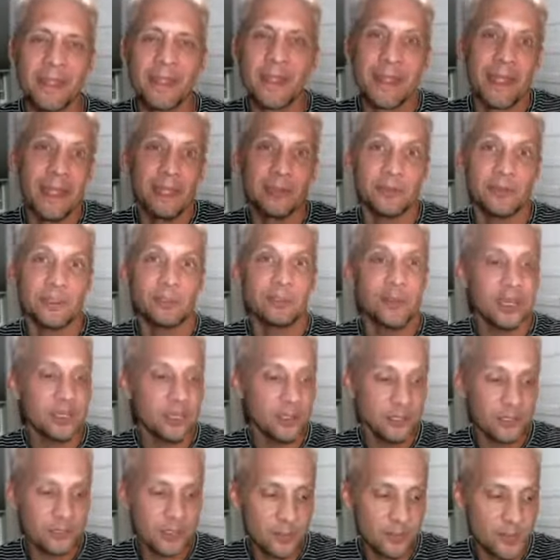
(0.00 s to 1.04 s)
And you might
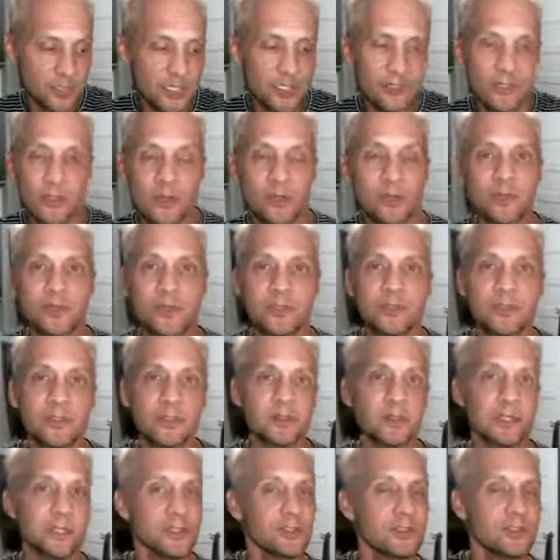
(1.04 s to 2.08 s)
know somebody that's going through
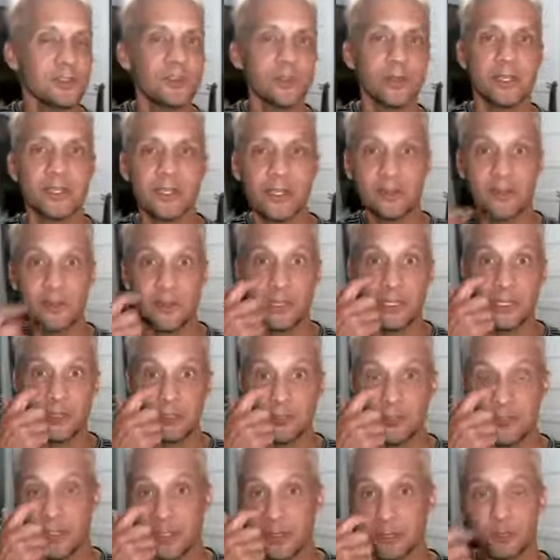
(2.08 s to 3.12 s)
some issues right now from a health
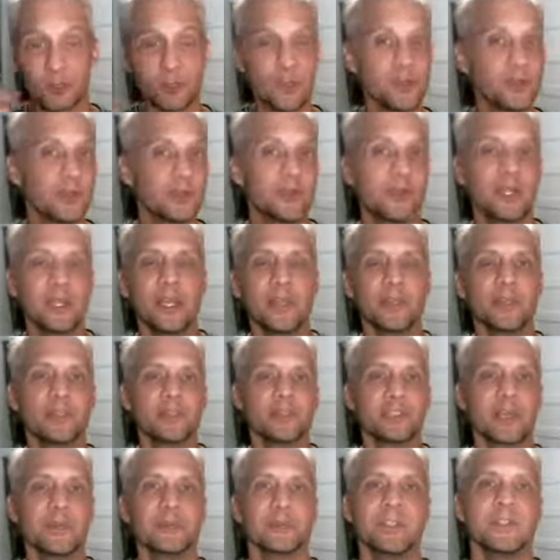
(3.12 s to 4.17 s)
standpoint. They're
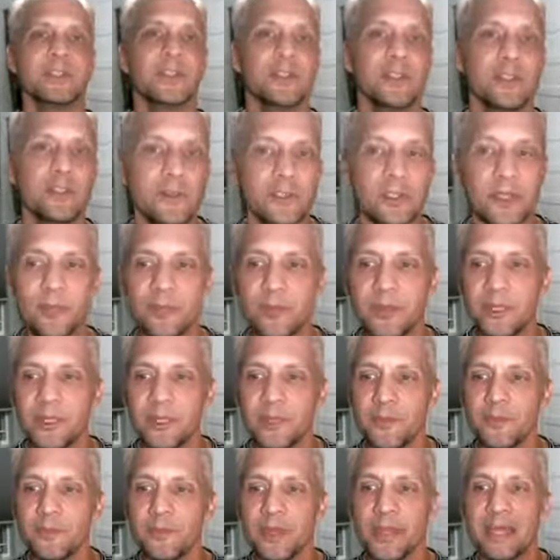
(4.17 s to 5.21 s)
attempting to do
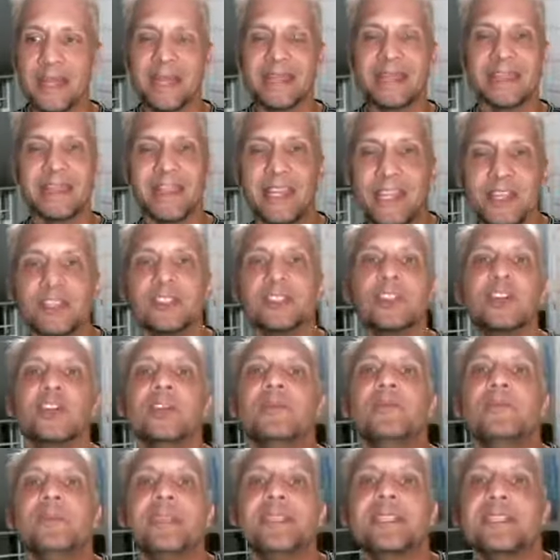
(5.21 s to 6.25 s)
something. This
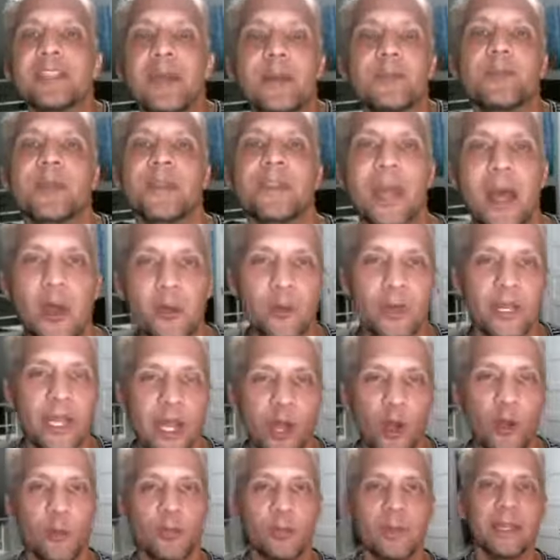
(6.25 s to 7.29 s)
could be something that would
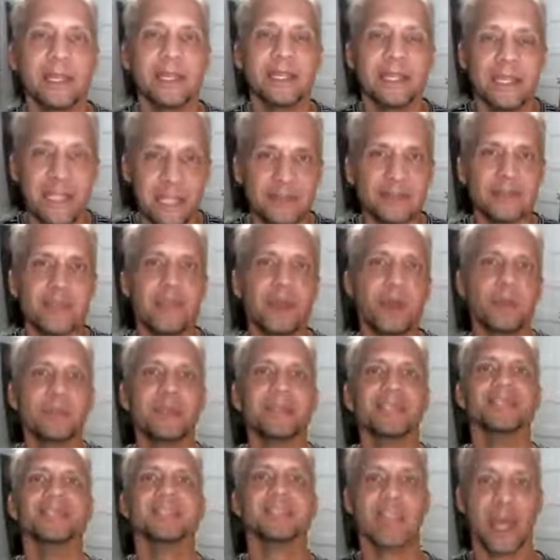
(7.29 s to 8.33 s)
help get them
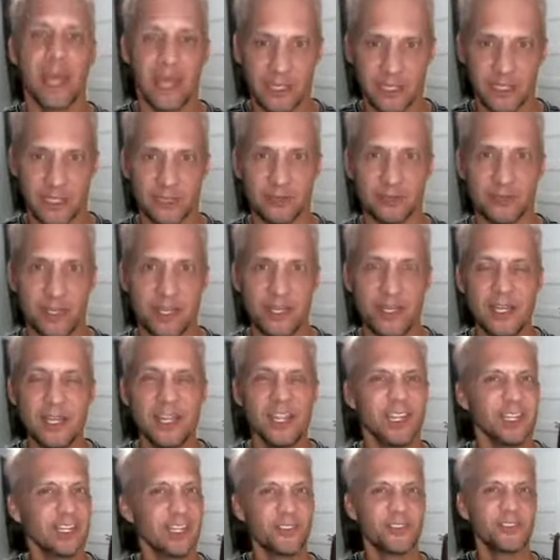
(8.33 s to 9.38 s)
excited, right?
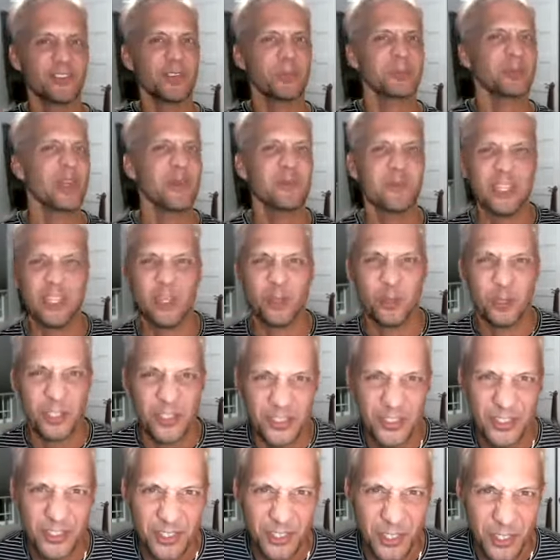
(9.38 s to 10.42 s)
Because sometimes they don't
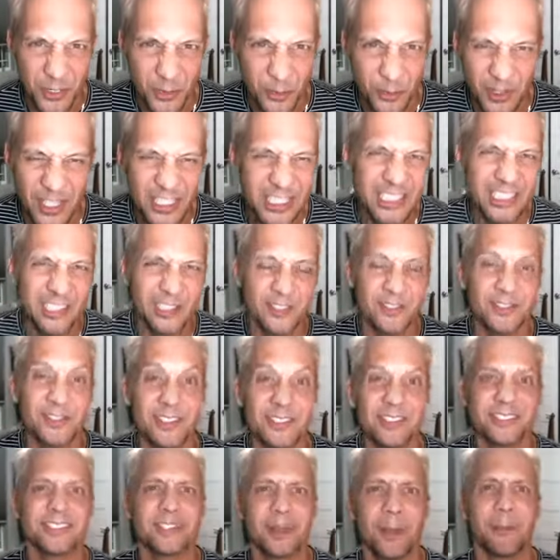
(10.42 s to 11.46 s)
listen to you. They need to listen
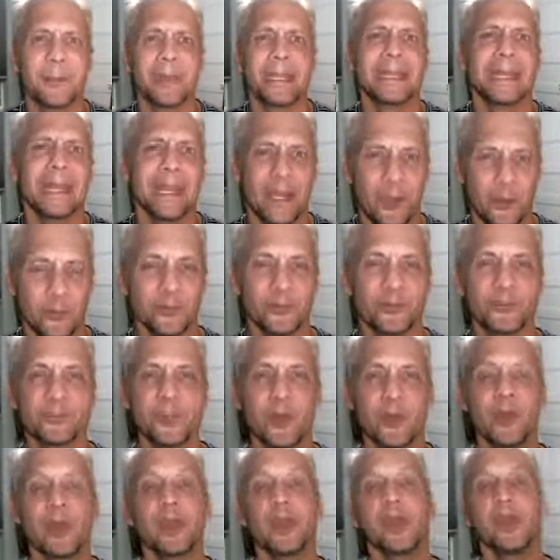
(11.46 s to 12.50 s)
to somebody else.
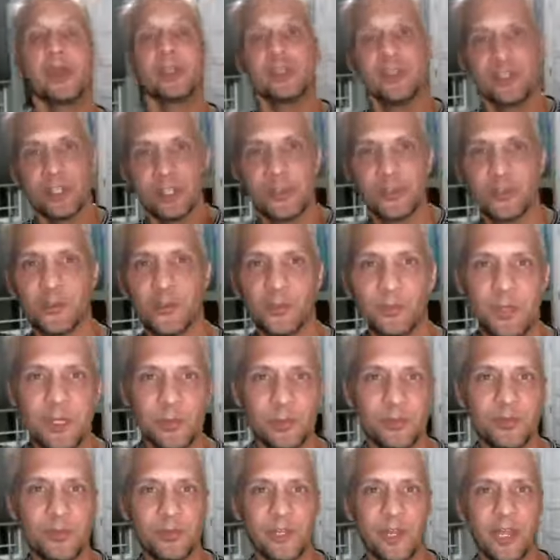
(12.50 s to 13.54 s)
So share this with
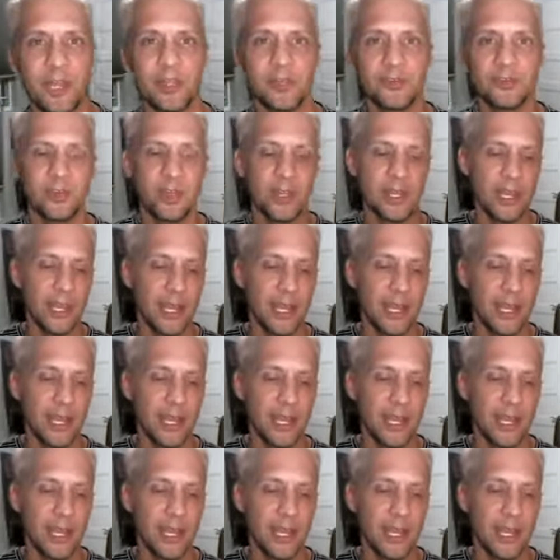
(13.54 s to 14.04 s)
people, you guys.